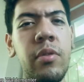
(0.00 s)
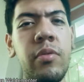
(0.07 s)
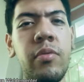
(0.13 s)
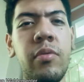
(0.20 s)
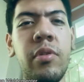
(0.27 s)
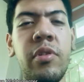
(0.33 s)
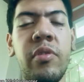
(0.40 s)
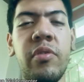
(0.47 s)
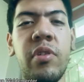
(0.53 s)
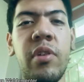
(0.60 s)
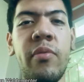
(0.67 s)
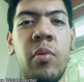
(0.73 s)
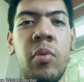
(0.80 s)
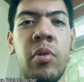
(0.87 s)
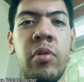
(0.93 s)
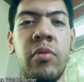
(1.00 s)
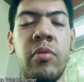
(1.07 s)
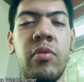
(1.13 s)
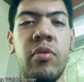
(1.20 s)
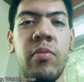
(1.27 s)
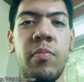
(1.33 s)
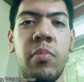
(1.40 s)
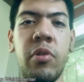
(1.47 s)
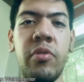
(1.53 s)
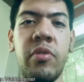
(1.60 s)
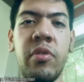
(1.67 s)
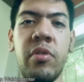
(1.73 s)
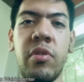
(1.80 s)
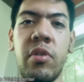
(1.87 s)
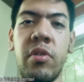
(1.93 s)
Greetings everyone, boys
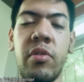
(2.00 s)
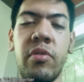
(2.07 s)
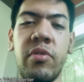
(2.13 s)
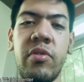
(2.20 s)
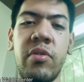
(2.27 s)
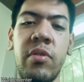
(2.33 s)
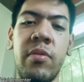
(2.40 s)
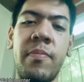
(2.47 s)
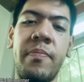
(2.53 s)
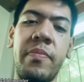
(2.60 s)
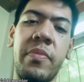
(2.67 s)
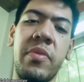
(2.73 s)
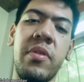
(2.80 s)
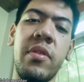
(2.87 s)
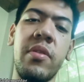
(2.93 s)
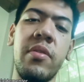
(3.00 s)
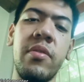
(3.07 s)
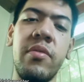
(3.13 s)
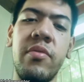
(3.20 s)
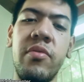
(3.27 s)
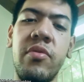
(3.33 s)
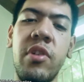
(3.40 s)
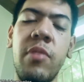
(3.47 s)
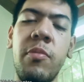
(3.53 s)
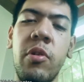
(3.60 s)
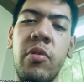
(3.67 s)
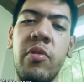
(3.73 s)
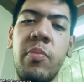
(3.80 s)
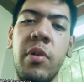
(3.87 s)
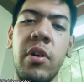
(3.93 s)
and girls. Jim here
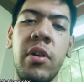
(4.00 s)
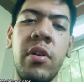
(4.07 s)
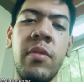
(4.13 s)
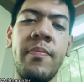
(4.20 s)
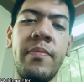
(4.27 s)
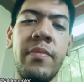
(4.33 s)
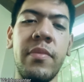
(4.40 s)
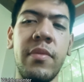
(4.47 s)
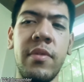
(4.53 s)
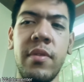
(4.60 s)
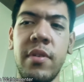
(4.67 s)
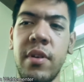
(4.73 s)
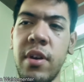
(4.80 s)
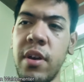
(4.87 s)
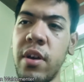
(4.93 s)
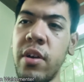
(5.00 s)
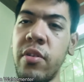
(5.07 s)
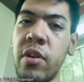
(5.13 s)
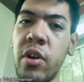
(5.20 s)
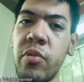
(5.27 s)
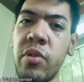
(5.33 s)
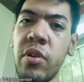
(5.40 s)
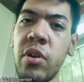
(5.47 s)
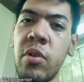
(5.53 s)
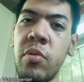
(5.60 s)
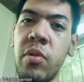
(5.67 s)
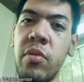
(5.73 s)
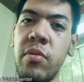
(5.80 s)
speaking, and how's it going?